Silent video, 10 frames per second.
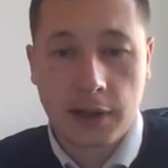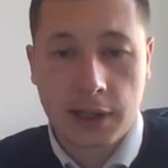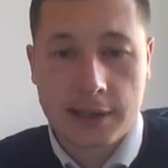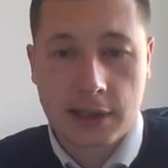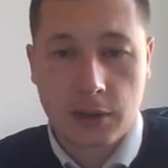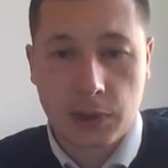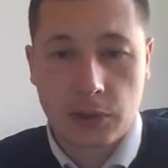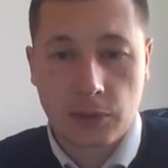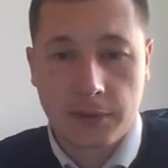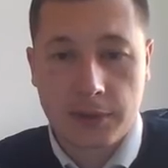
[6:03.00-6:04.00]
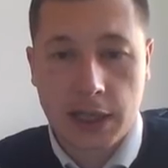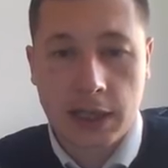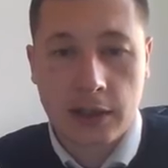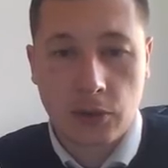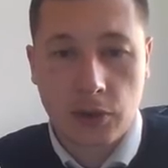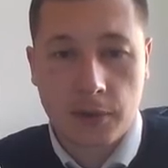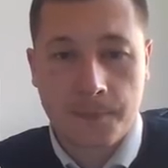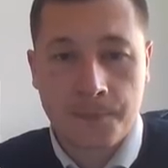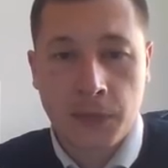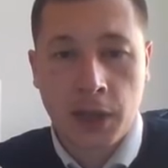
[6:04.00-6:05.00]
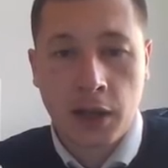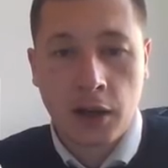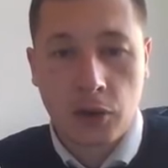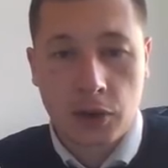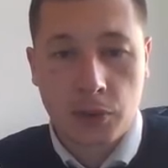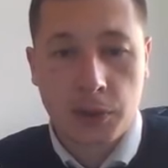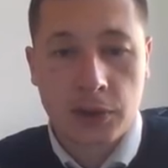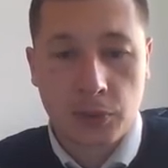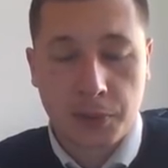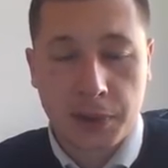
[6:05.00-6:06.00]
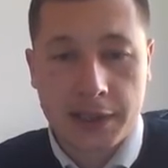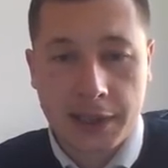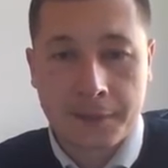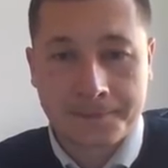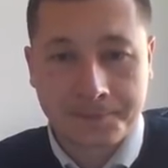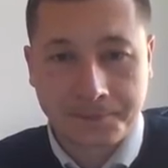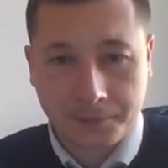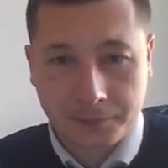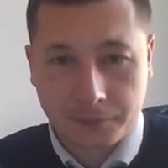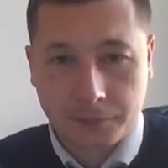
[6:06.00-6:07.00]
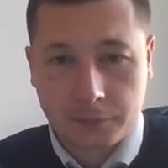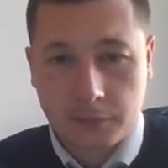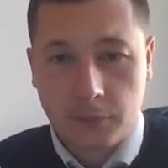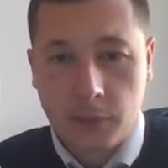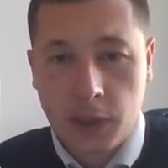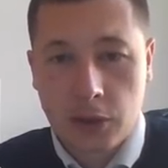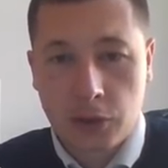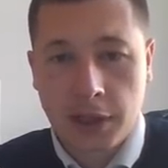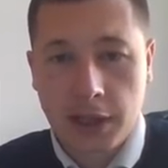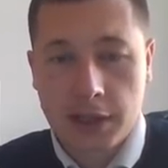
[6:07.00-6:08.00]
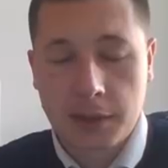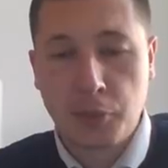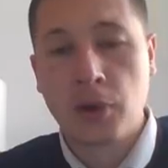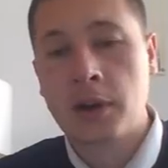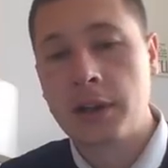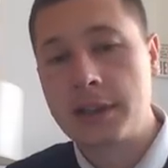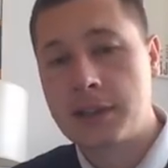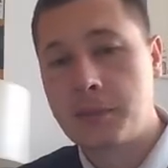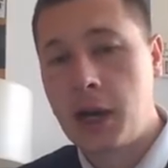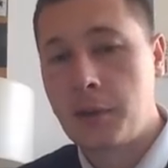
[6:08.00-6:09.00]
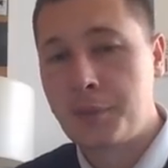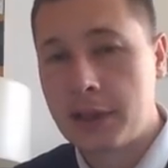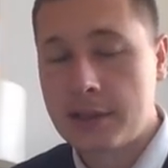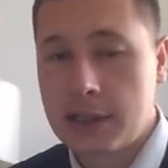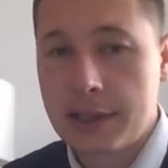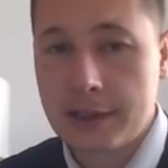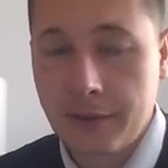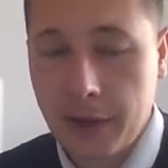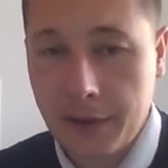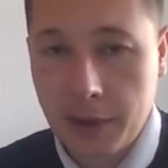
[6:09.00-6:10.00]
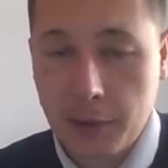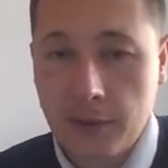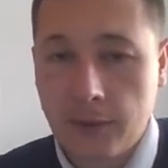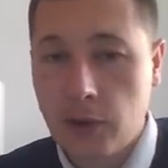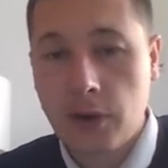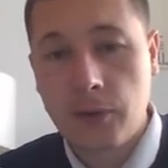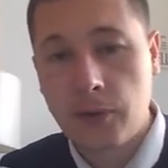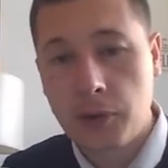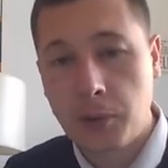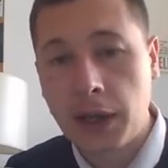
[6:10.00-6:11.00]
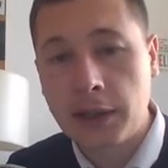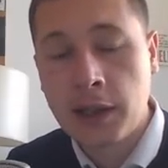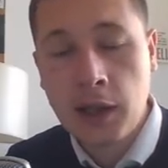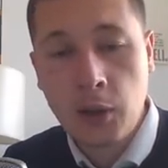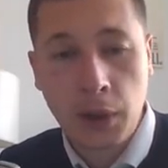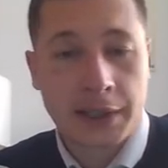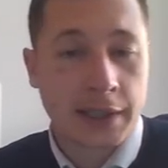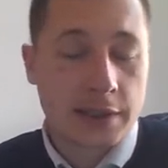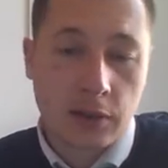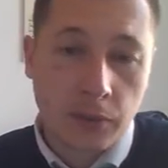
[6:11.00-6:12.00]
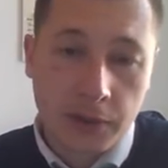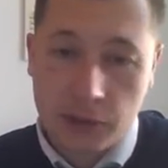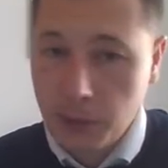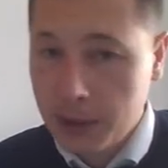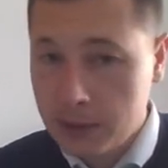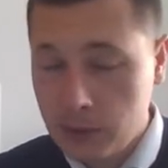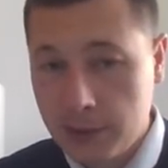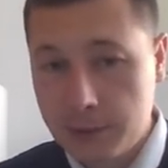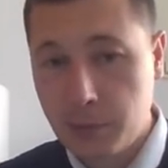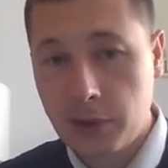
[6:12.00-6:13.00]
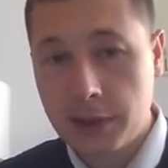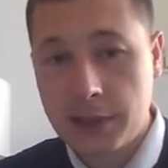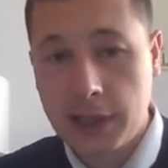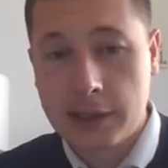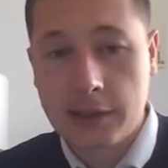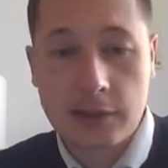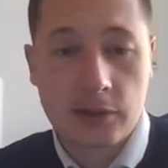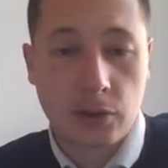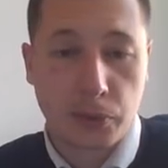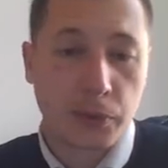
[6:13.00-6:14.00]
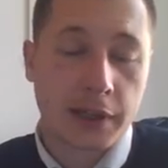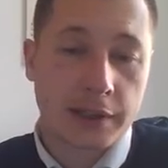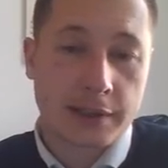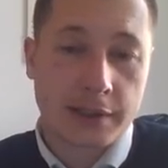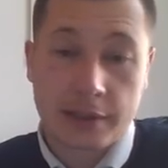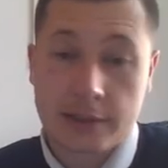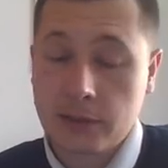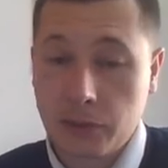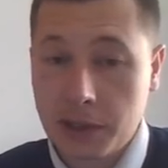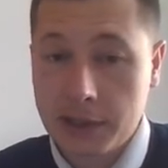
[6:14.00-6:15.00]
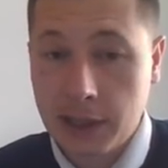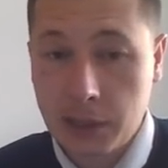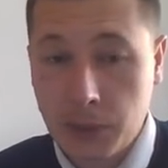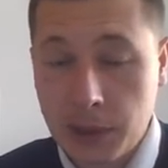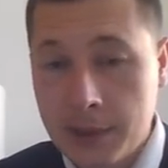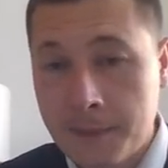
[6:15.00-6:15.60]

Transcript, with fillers: let's say queen to f3 or queen to b3, looking at the pawn, is in my opinion slightly favorable for white. White has an obvious weakness to exploit, and his own weakness isn't really that weak.